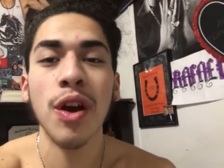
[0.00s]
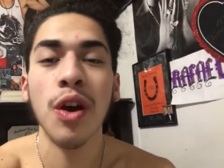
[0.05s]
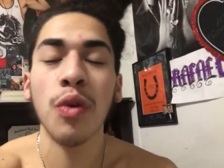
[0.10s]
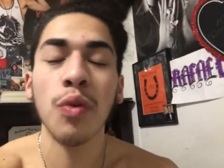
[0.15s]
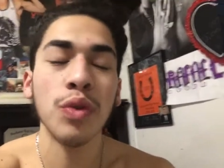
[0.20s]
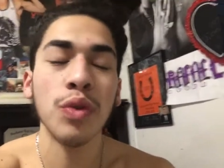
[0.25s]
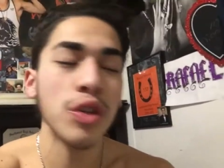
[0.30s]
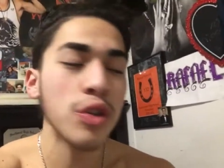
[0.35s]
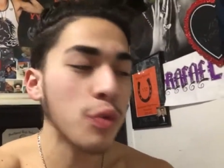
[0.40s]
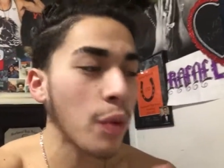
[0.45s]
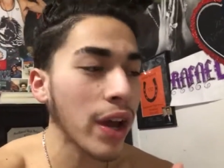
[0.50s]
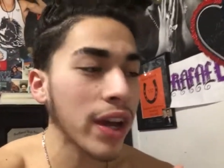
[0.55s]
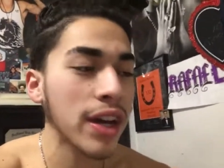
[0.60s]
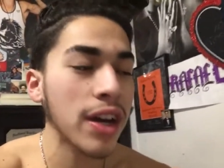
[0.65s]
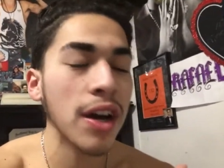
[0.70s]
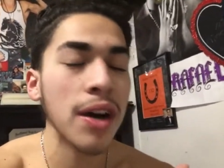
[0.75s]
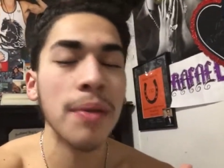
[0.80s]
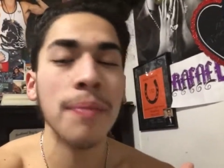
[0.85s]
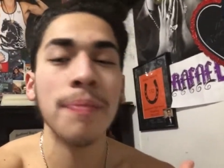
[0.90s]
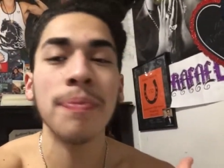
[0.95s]
When you wake
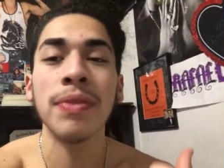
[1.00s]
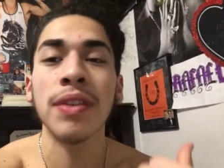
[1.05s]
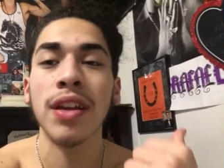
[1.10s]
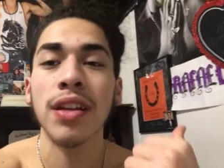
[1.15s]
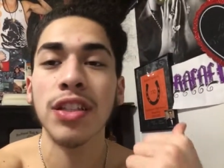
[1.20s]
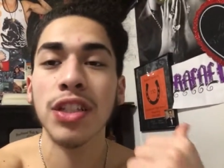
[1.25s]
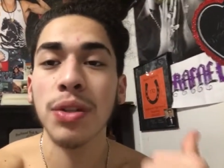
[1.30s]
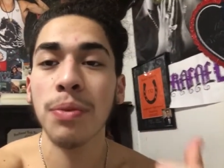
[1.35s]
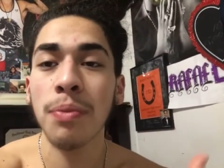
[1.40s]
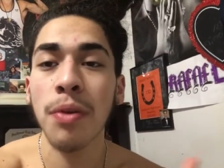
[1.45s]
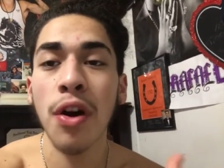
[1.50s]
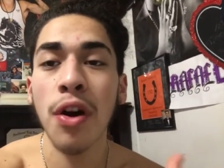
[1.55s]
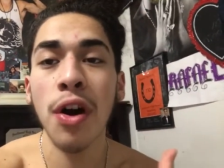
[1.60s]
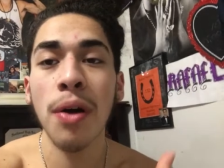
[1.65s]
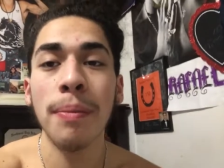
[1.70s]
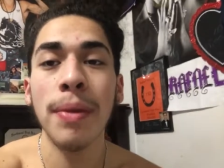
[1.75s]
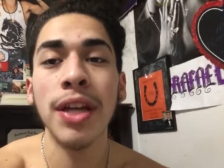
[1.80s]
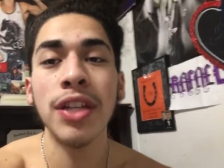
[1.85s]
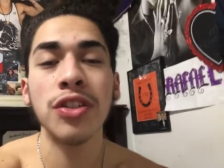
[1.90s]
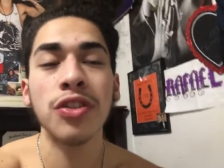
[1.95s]
up tomorrow,
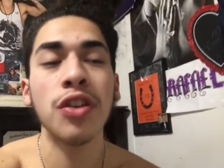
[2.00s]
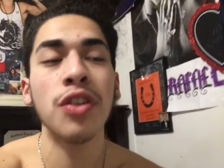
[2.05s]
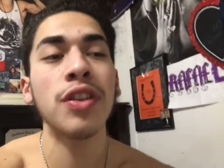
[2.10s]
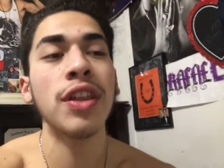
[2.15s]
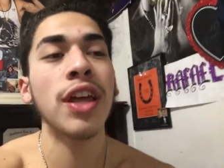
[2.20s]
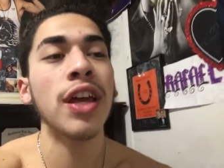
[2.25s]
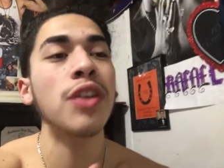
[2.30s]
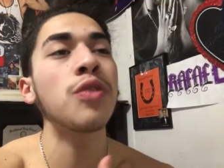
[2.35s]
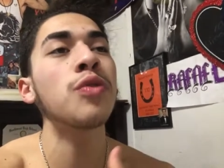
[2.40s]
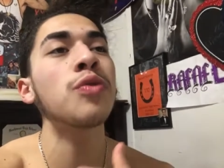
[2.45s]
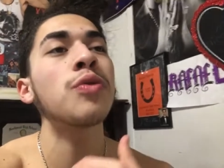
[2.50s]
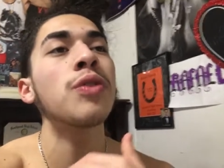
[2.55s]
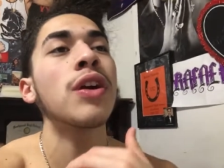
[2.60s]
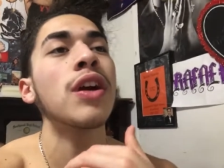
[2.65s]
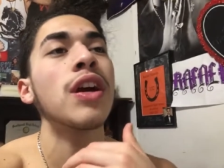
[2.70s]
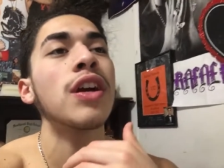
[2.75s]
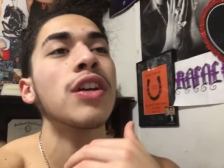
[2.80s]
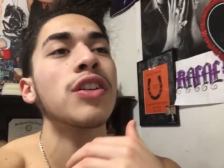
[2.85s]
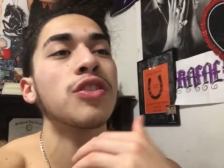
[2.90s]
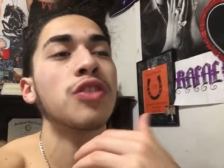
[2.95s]
make sure that you
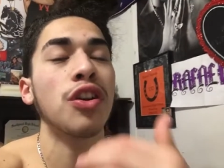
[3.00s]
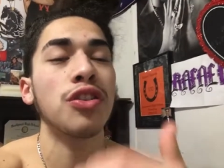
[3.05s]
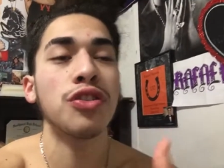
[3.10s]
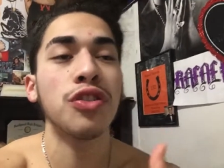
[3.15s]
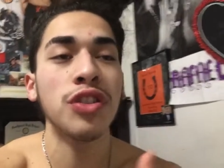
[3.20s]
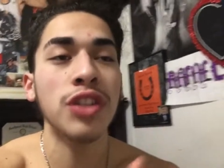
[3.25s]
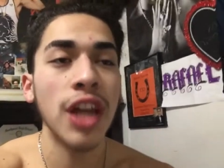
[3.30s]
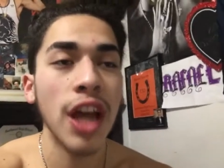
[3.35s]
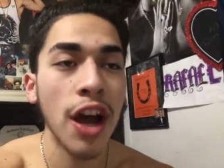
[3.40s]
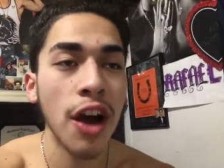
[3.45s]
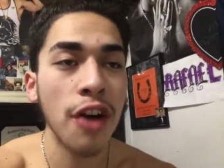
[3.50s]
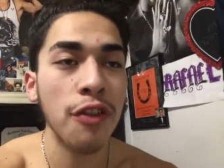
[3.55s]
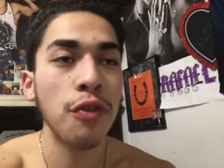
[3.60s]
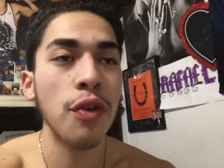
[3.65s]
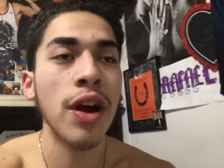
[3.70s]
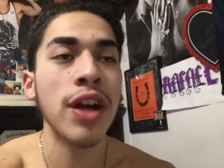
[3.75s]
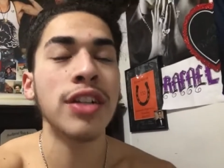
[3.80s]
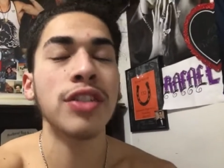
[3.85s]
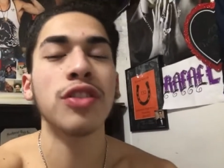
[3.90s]
start your day off right.